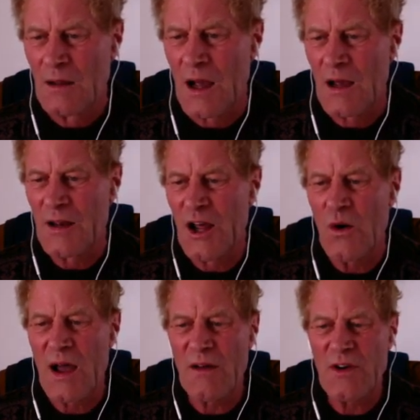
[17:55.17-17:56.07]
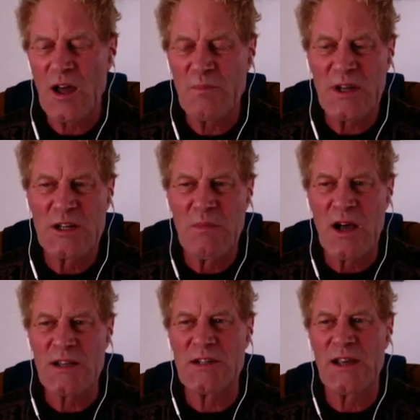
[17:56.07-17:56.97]
No, I have not been to
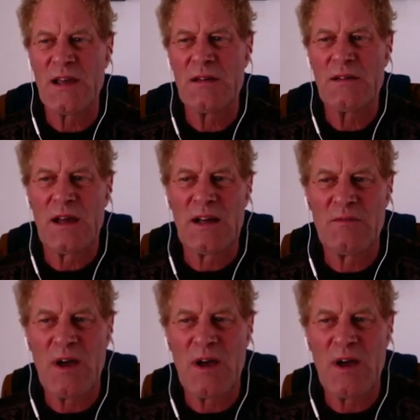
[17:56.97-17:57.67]
Bosnia.